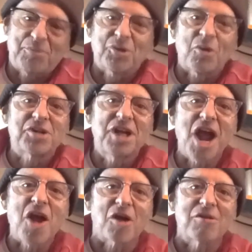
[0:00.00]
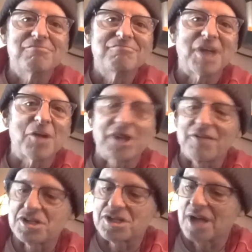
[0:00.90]
People don't care. They, they don't.
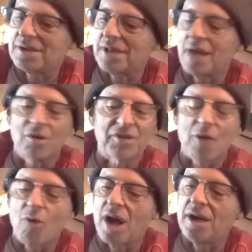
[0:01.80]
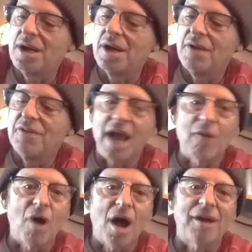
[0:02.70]
don't give a shit. They, they want,
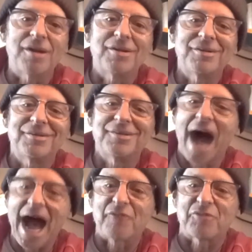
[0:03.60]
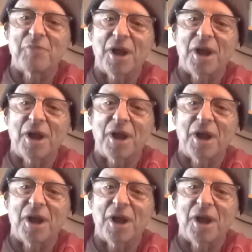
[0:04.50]
they want Hi,